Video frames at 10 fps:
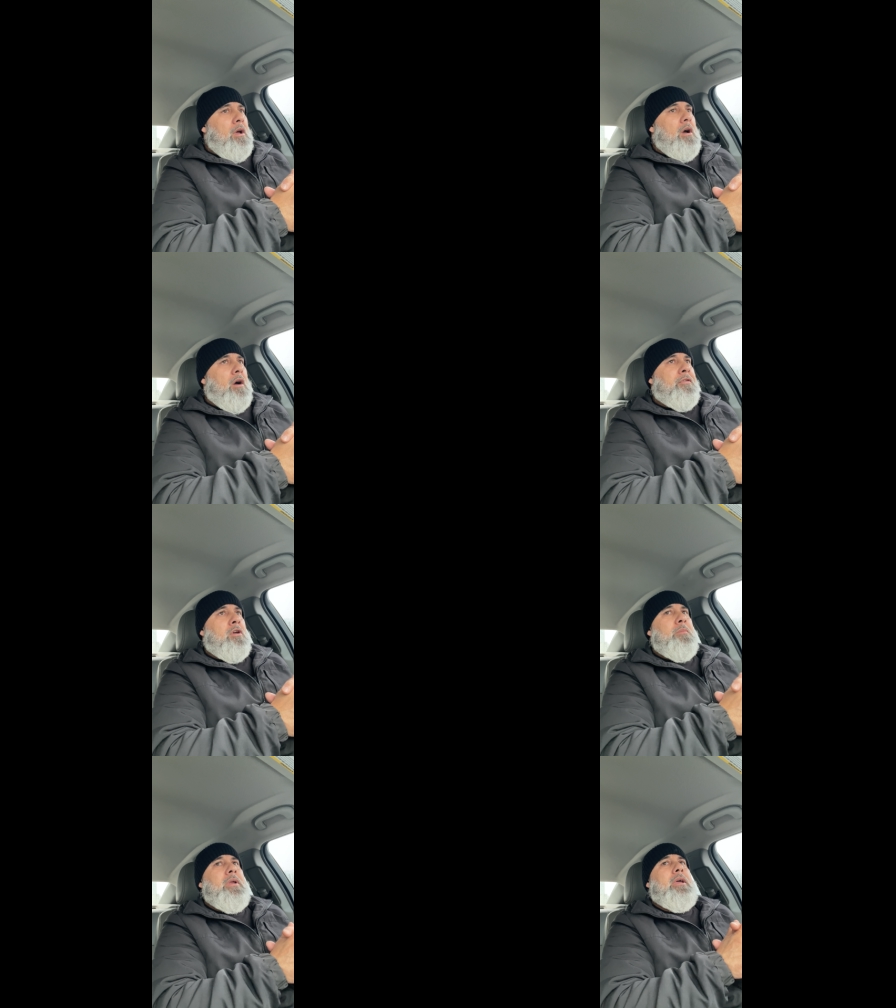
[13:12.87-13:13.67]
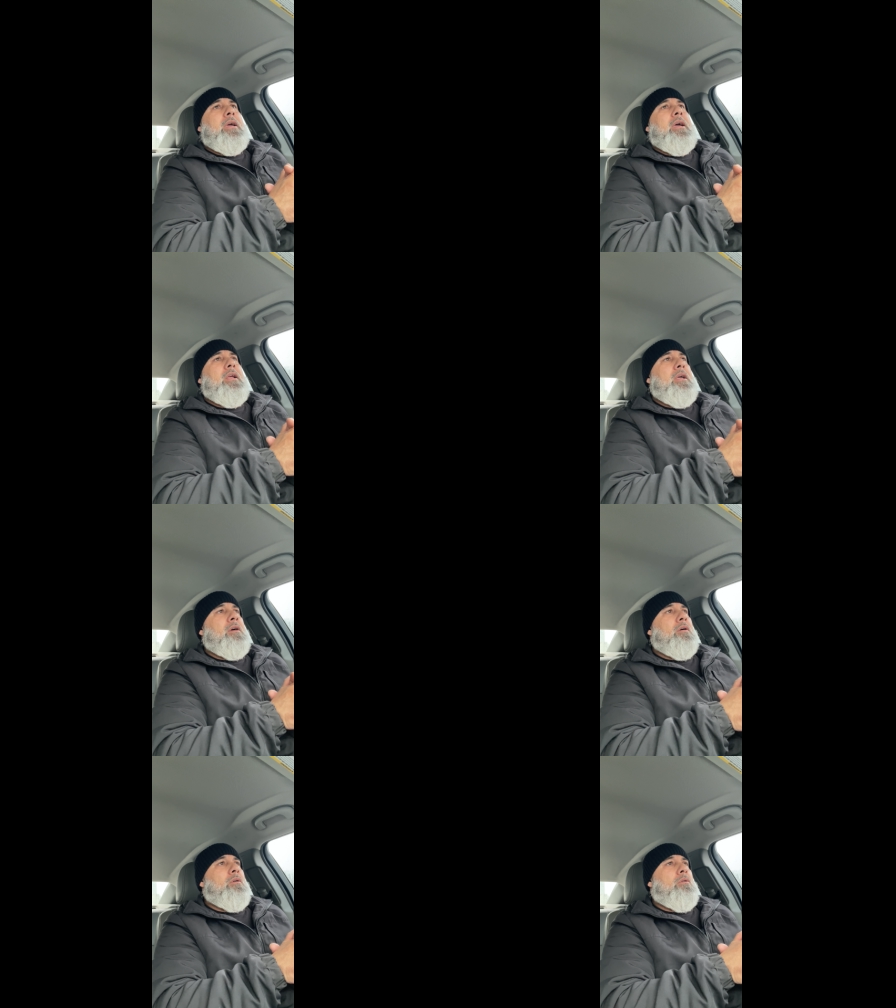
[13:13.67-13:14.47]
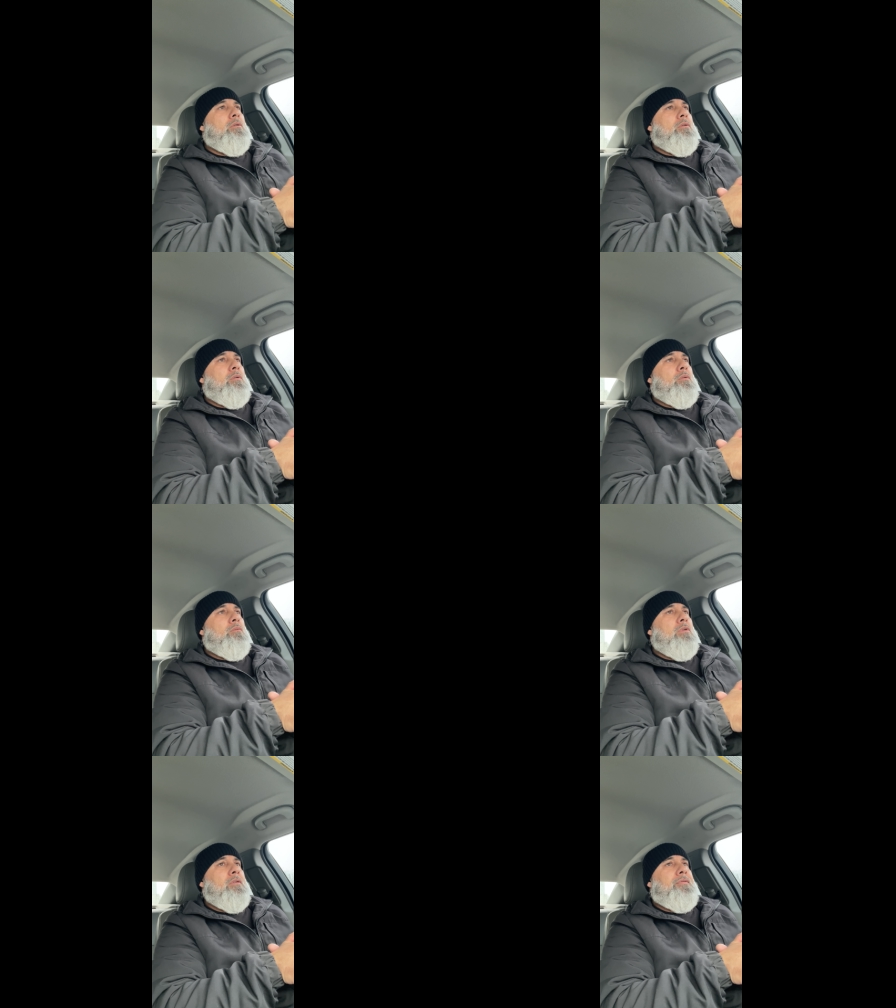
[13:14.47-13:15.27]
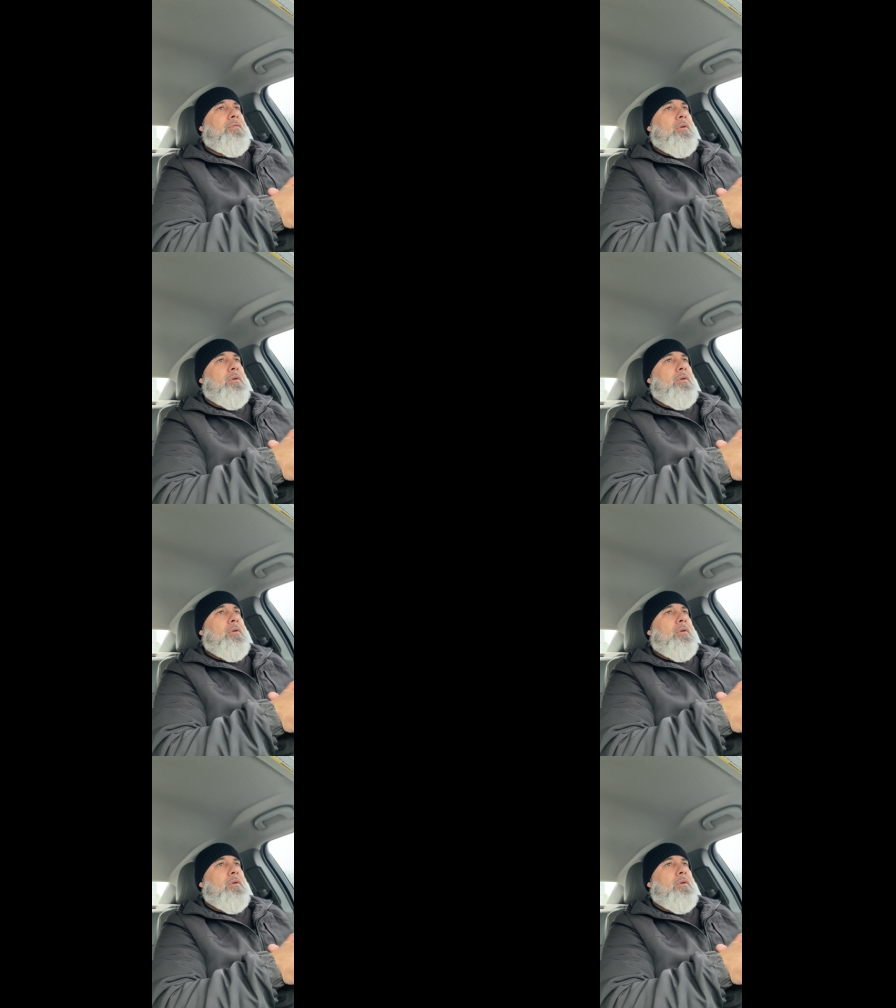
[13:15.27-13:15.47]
of communicating with